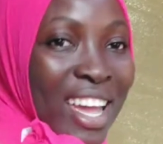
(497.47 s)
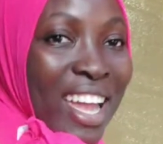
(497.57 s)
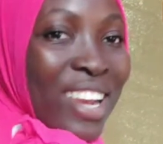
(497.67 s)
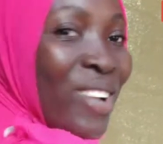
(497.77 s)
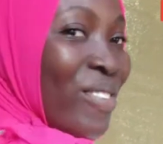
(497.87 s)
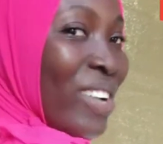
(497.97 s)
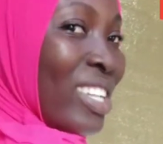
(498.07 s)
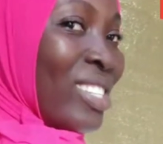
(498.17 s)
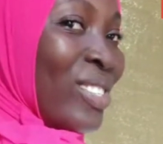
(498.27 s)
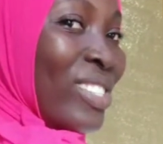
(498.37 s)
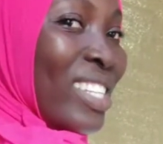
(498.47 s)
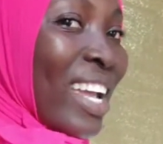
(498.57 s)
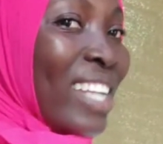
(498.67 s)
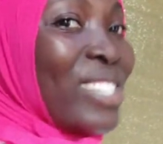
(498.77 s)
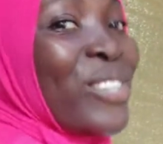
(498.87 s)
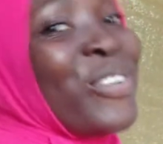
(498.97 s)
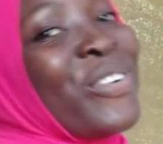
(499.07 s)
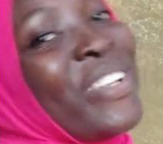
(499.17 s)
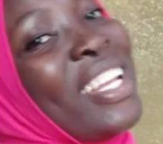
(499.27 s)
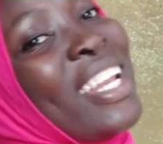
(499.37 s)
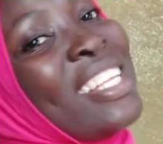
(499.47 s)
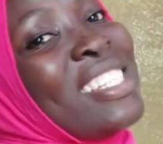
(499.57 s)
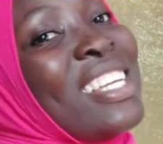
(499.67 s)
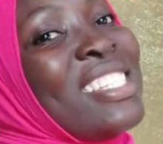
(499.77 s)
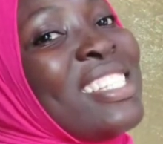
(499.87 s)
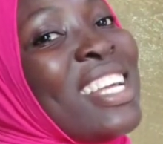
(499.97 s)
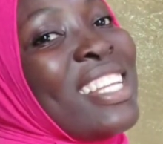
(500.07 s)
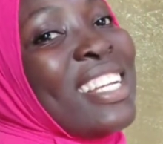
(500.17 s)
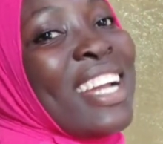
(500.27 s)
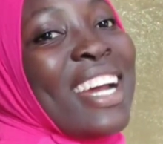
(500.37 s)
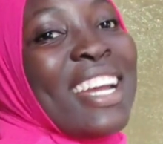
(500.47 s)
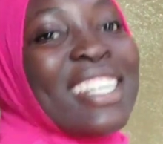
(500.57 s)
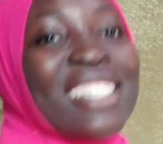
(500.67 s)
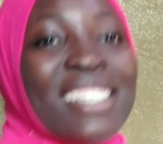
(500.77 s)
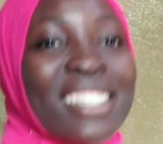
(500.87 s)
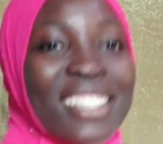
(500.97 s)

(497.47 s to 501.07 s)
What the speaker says: I love how it looks like. So let's get started, guys.